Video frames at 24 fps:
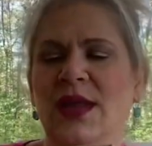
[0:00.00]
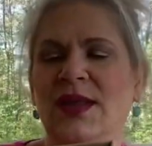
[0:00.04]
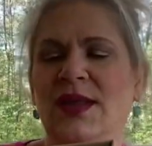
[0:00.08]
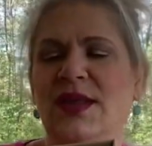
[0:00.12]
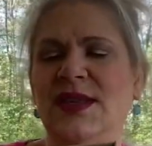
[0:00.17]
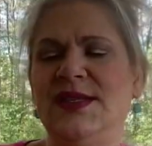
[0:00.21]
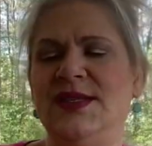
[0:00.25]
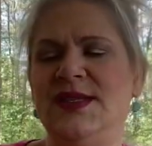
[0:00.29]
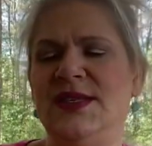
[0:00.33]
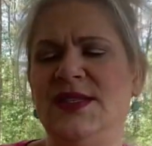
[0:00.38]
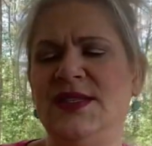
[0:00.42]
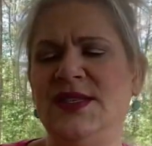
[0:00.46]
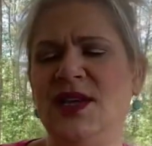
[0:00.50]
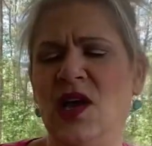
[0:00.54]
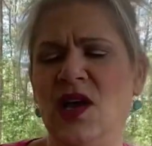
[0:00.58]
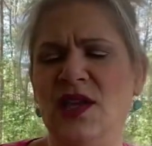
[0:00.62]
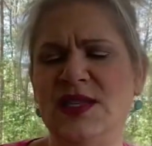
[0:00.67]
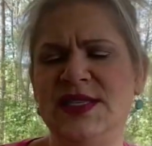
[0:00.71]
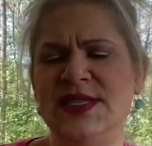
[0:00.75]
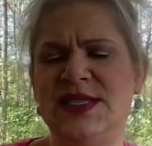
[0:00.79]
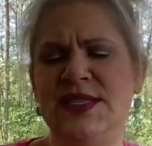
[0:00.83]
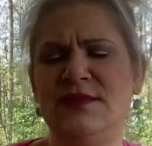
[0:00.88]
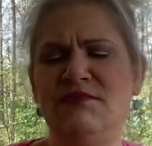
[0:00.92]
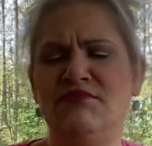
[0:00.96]
this is called
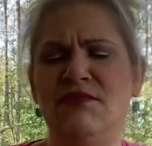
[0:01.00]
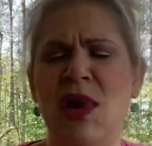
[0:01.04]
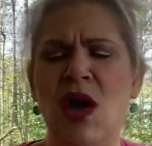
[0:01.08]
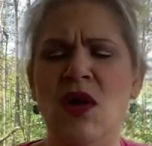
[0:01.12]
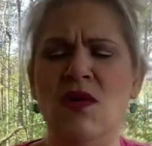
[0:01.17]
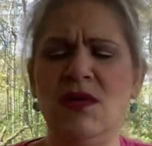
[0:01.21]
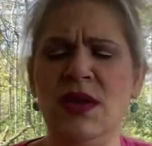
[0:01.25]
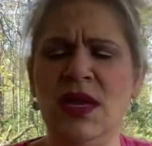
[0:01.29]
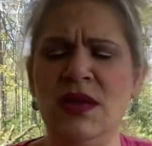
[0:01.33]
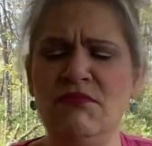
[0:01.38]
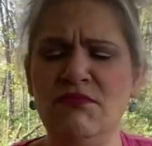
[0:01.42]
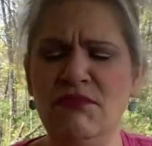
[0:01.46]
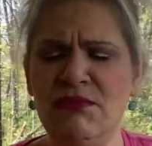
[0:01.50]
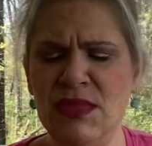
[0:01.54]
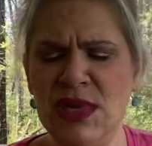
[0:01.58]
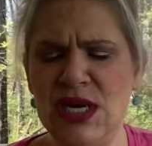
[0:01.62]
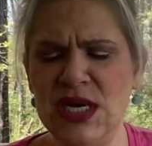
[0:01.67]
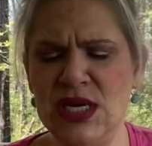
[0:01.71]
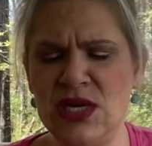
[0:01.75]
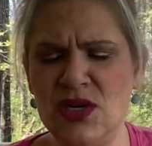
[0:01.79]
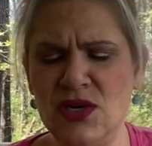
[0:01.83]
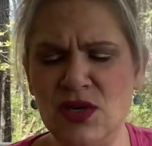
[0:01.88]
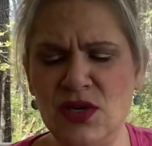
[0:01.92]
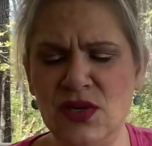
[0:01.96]
Smoke and
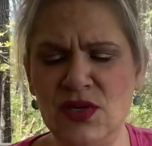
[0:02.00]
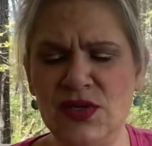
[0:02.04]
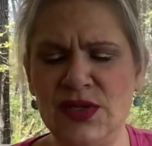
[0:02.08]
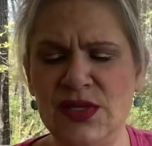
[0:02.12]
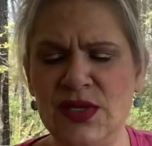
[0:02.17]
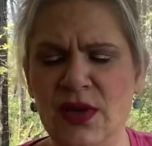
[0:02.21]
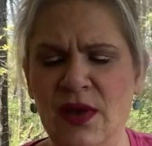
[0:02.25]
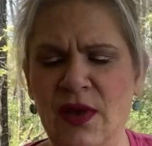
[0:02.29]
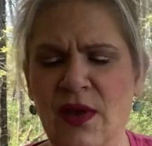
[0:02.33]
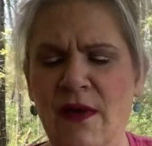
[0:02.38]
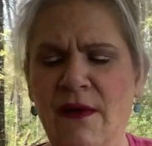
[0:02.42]
Mirrors